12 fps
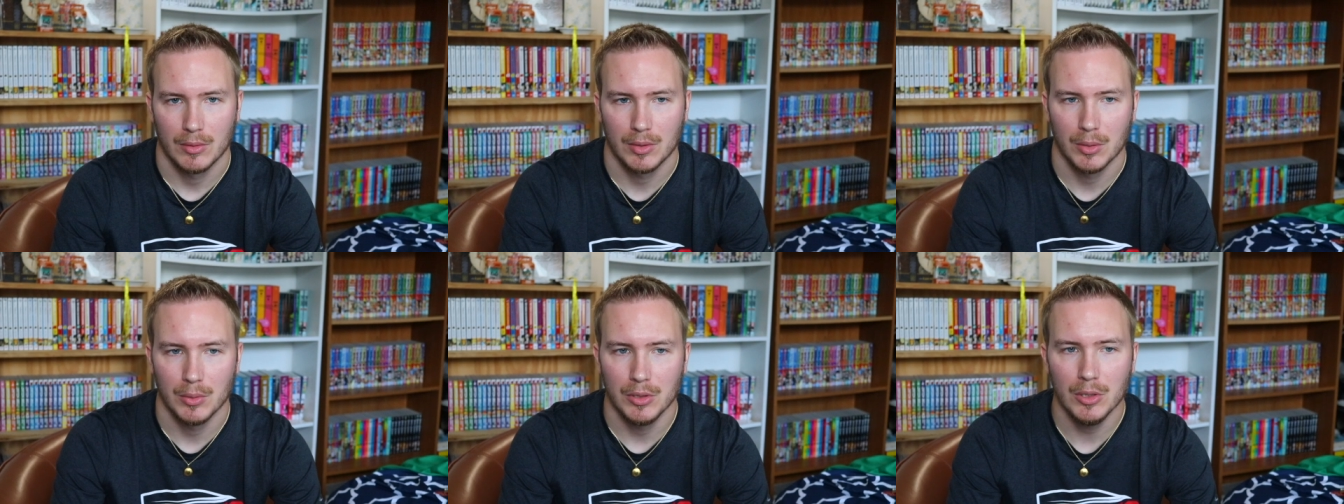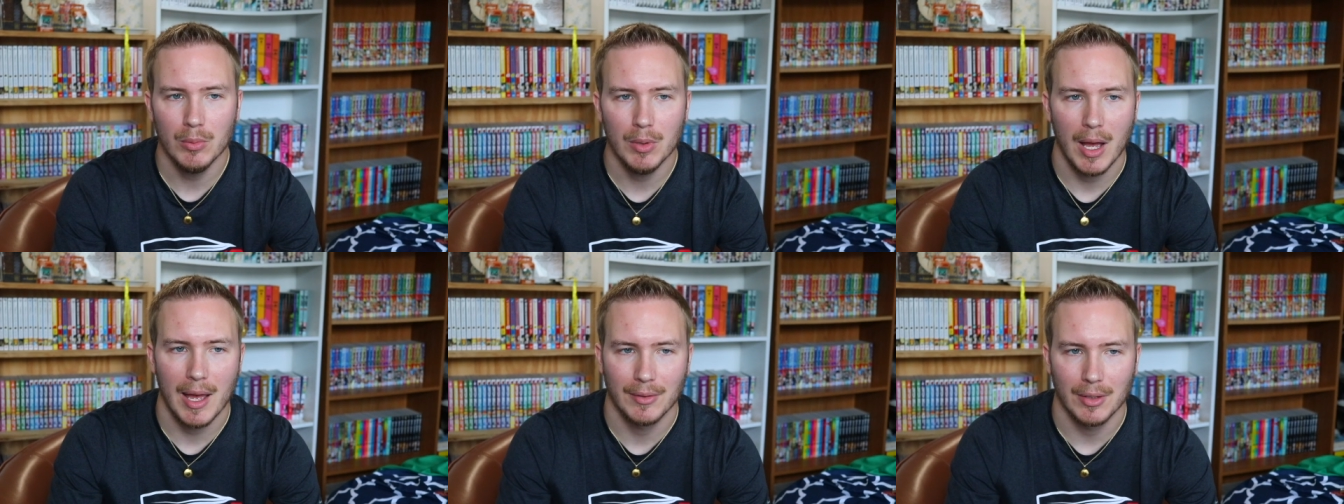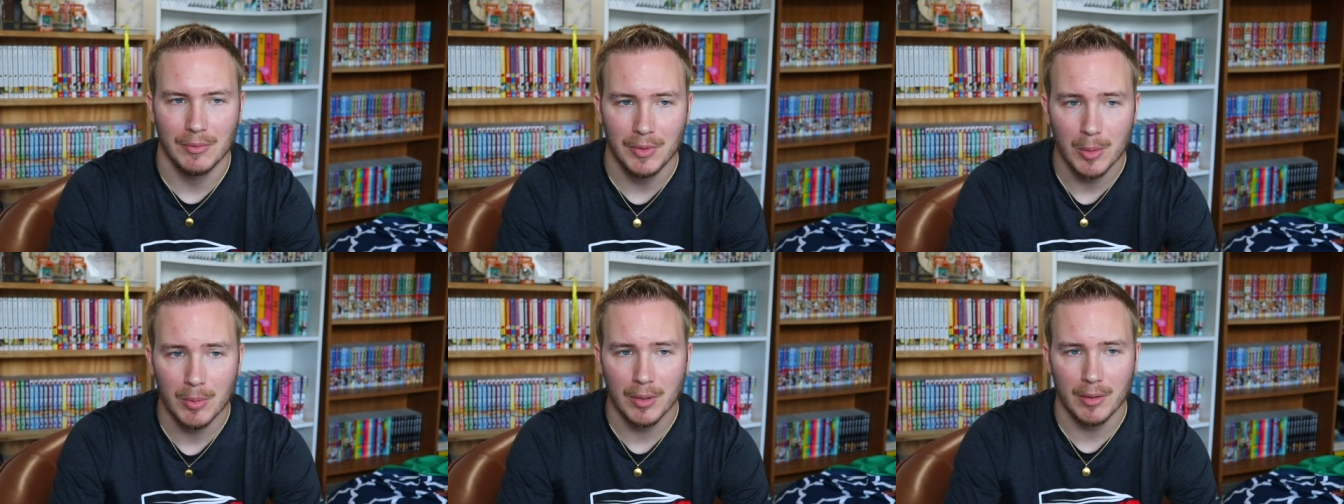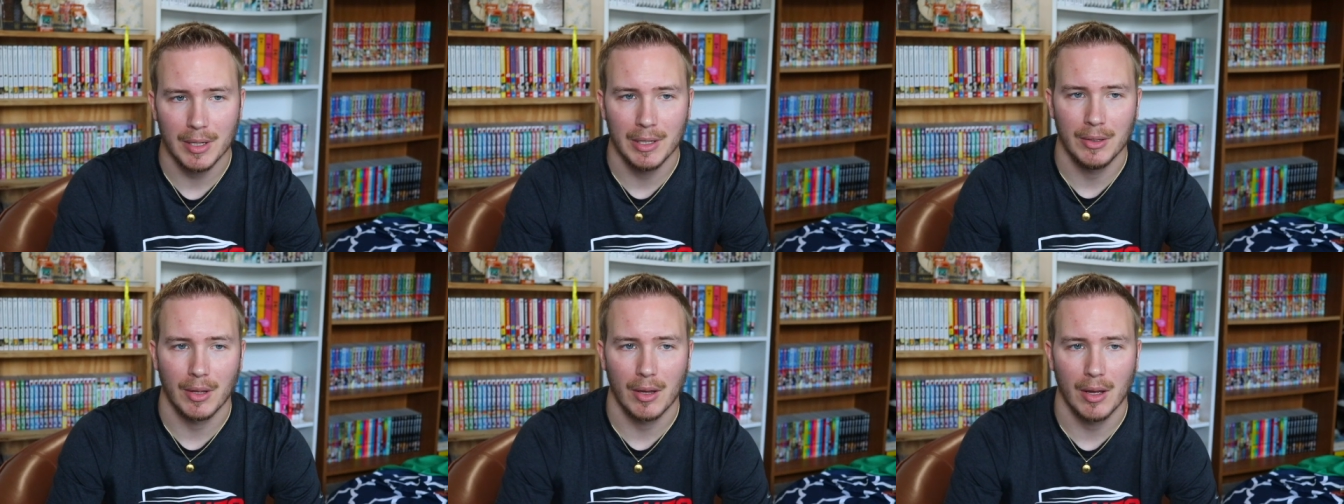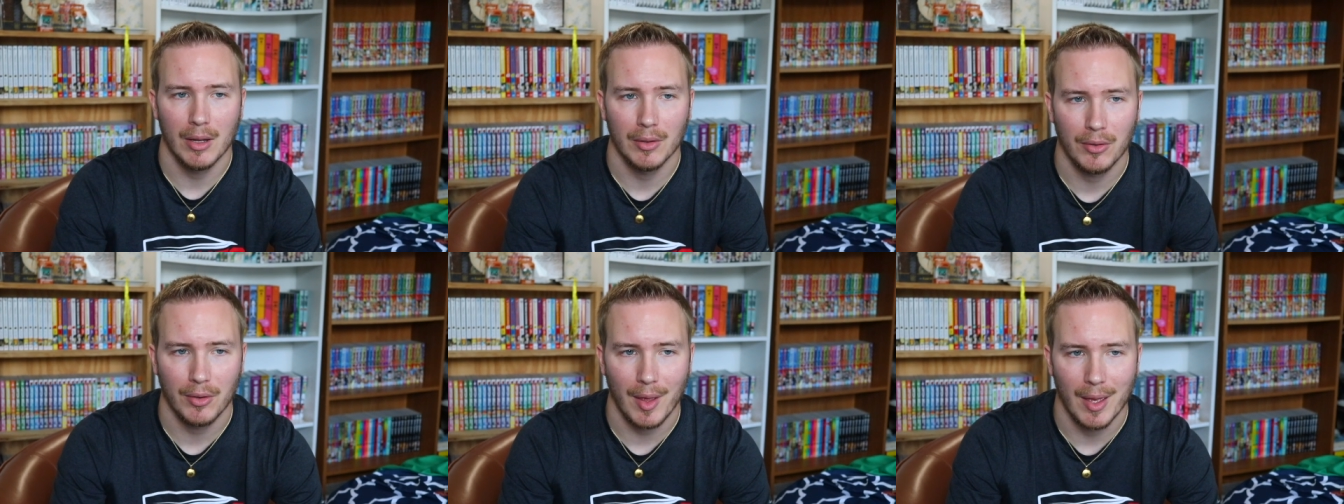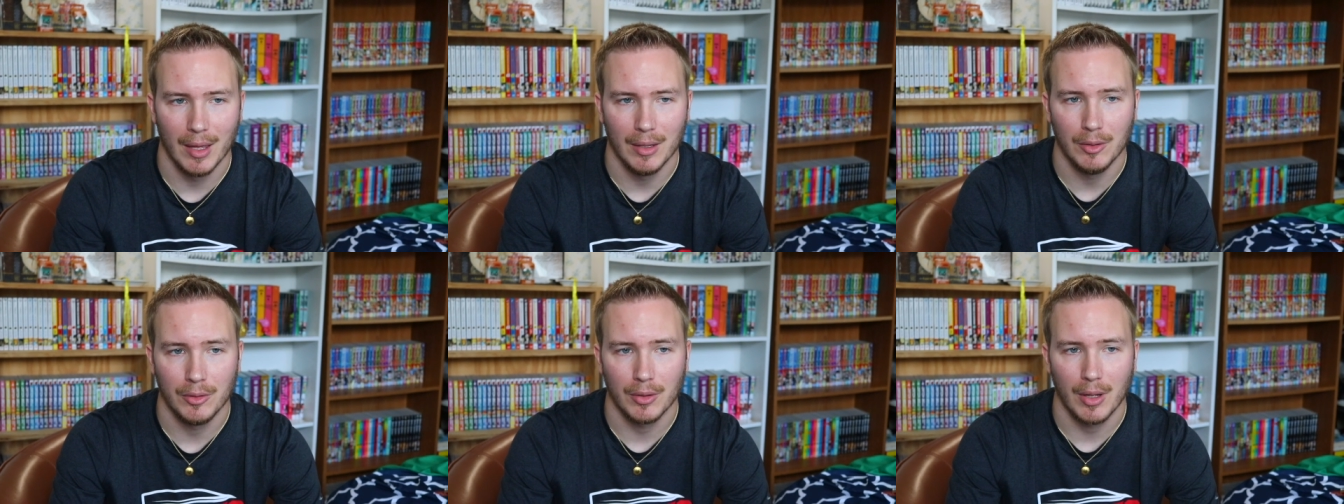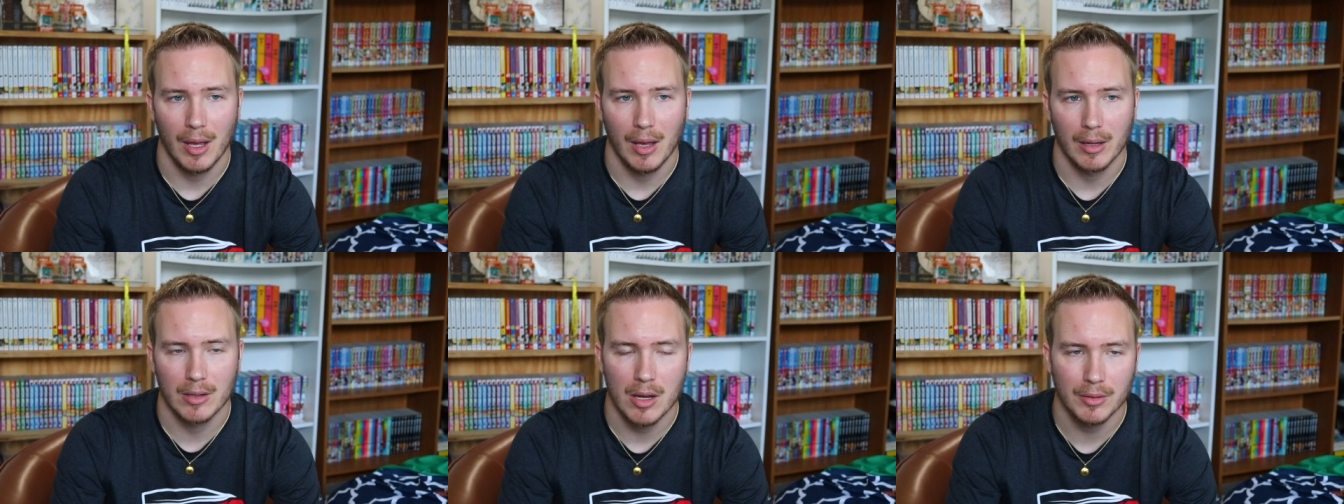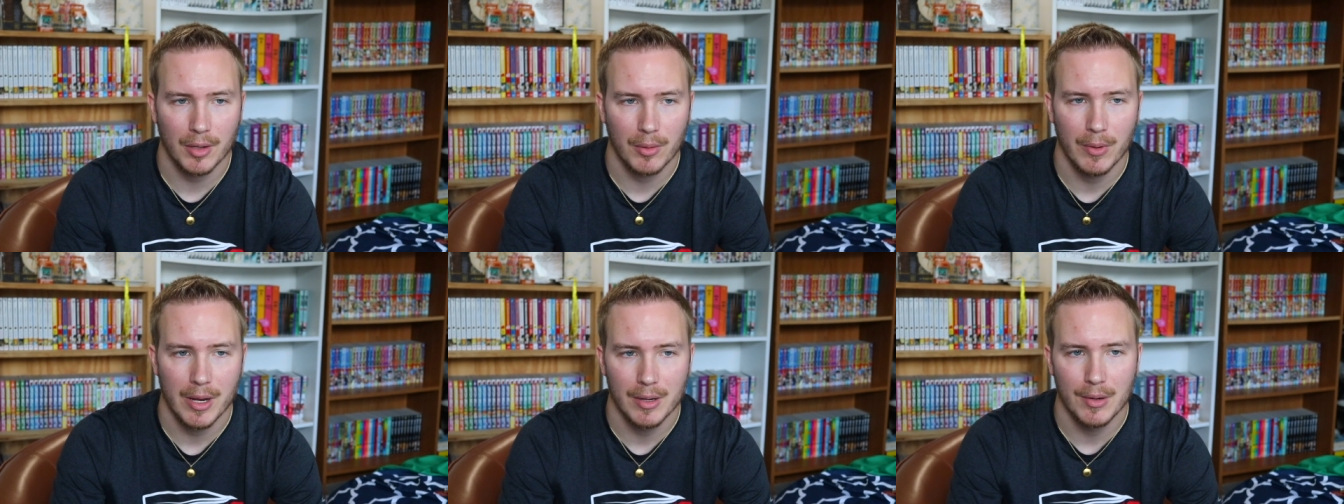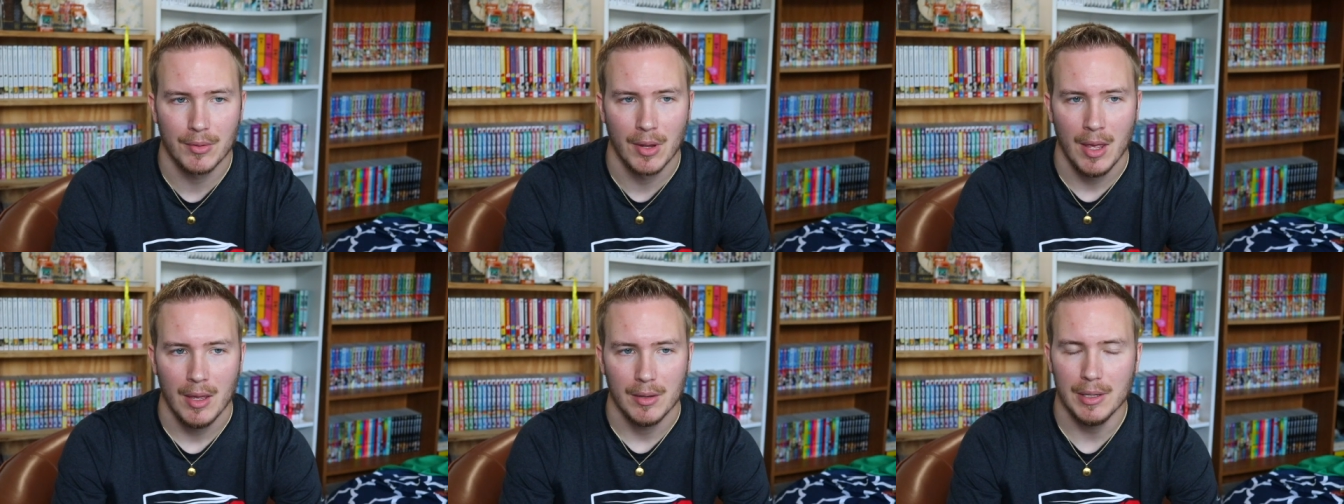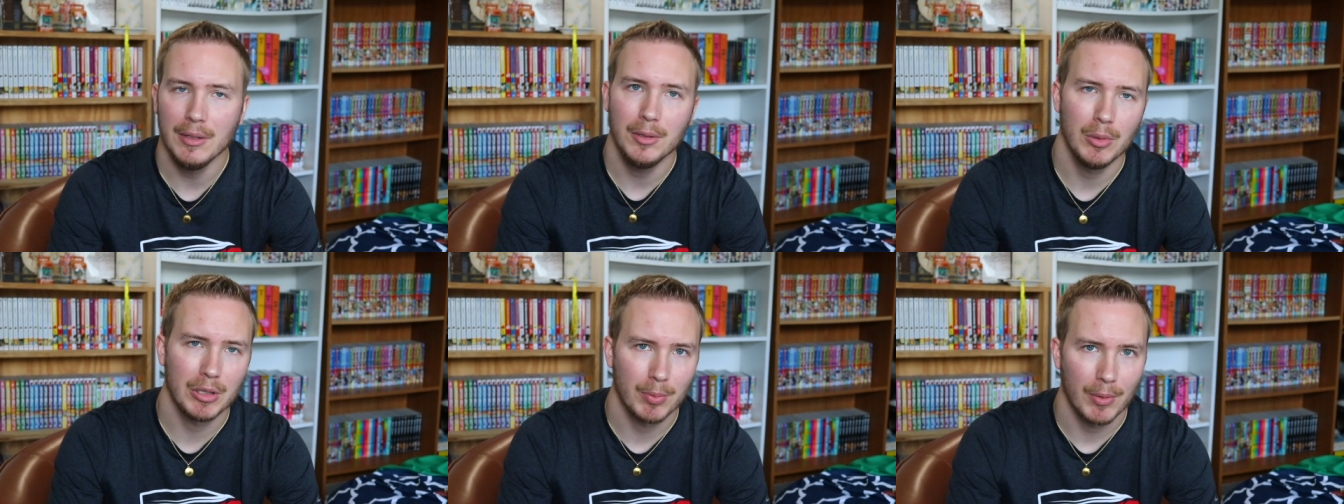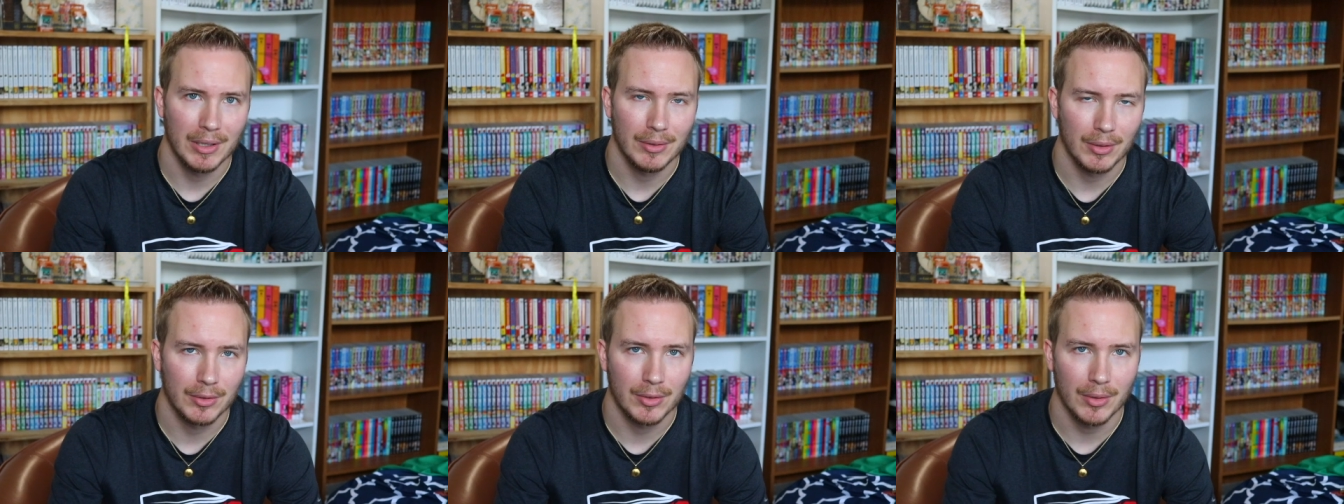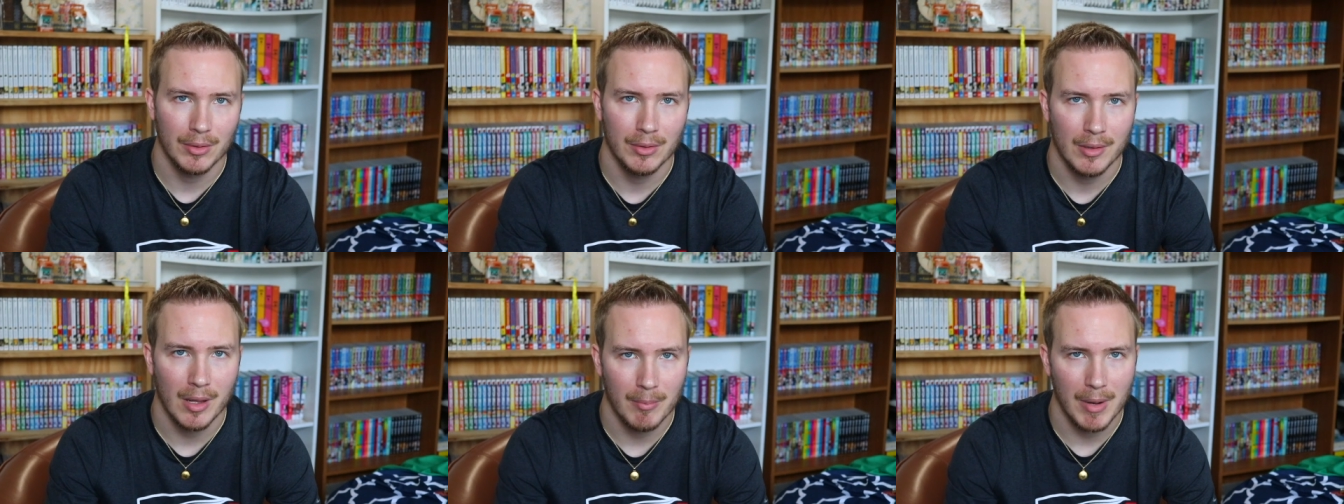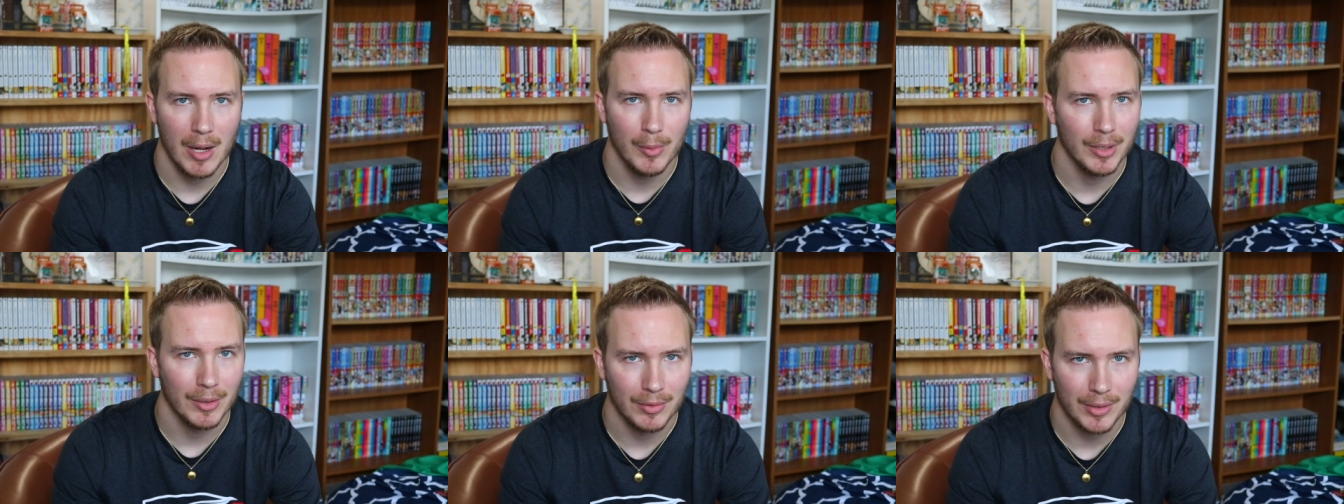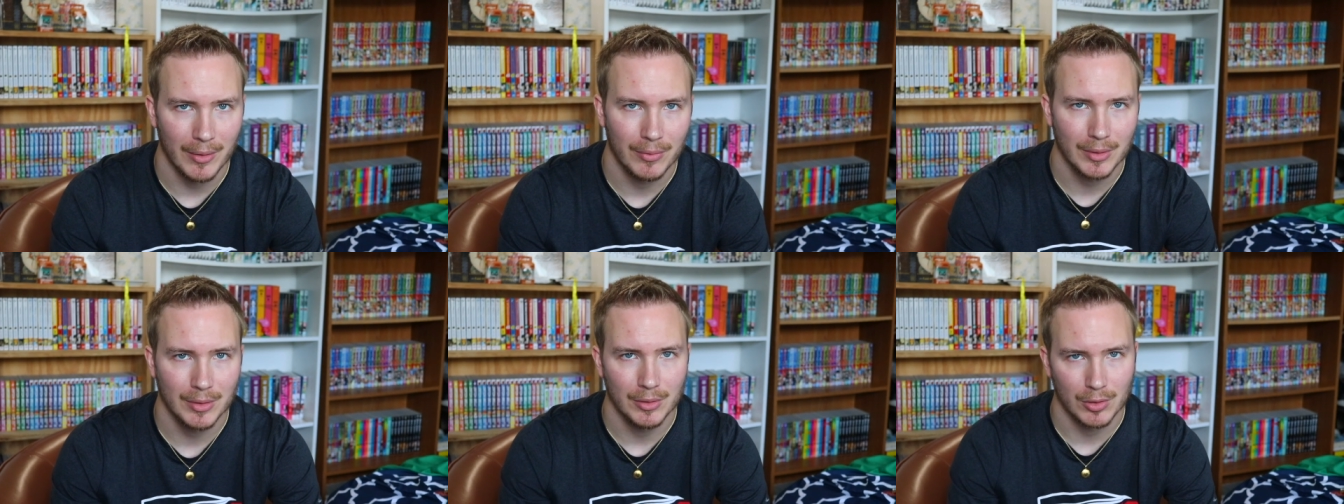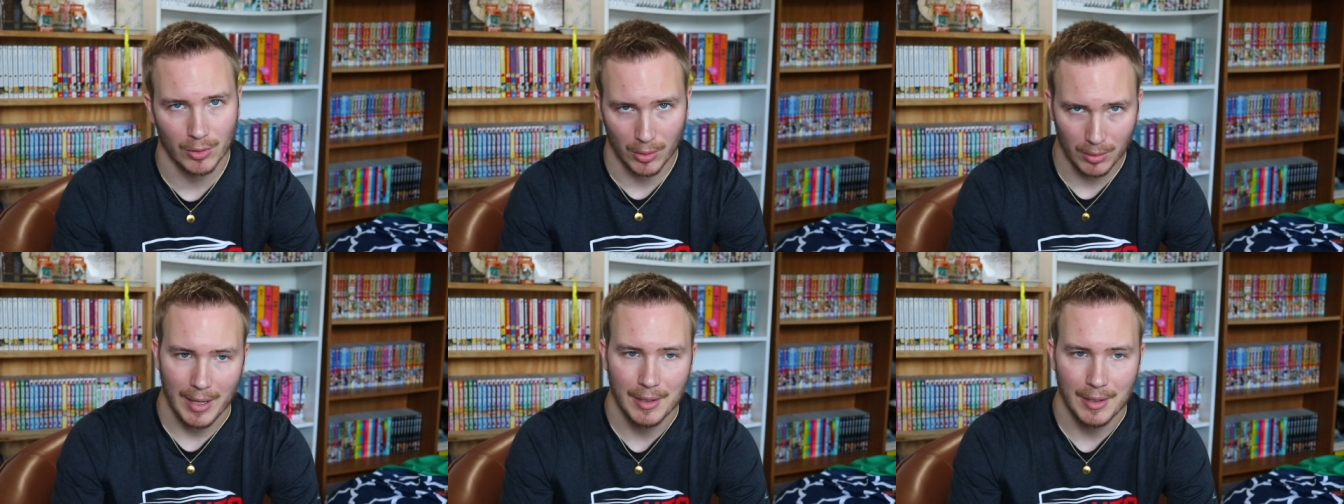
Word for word: So you as a viewer and us as uh, content creators need to express a certain amount of self-control.